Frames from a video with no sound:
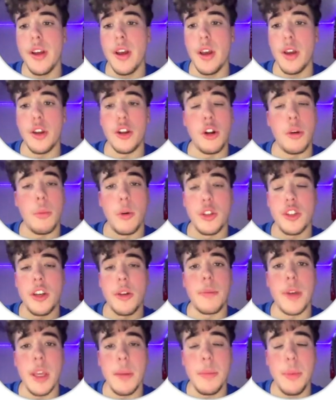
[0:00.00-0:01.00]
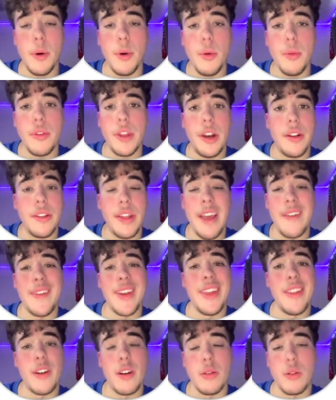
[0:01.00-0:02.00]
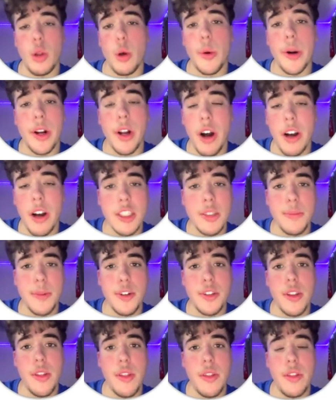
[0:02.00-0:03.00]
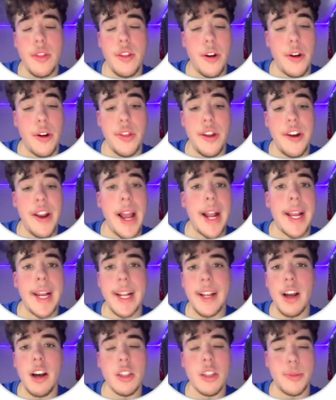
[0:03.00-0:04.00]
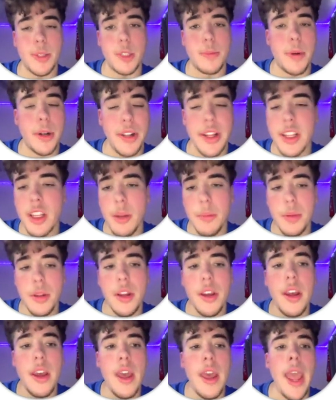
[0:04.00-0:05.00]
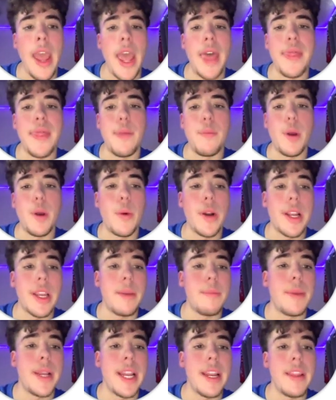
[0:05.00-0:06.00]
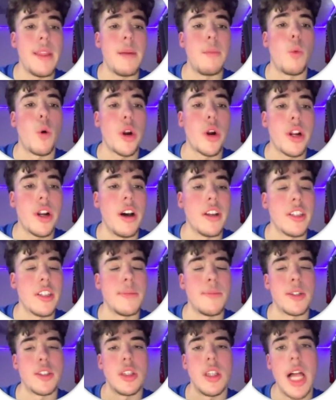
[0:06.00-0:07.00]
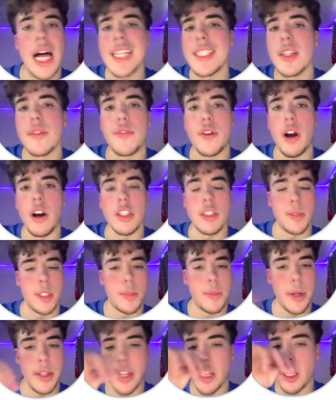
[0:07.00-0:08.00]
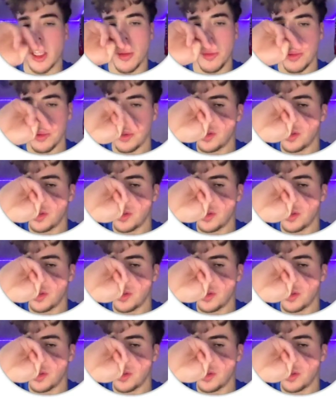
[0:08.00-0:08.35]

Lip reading: Most of the people, they have either lower customers or they're not getting customers predictably, and we want to be getting them more customers, lots of customers predictably.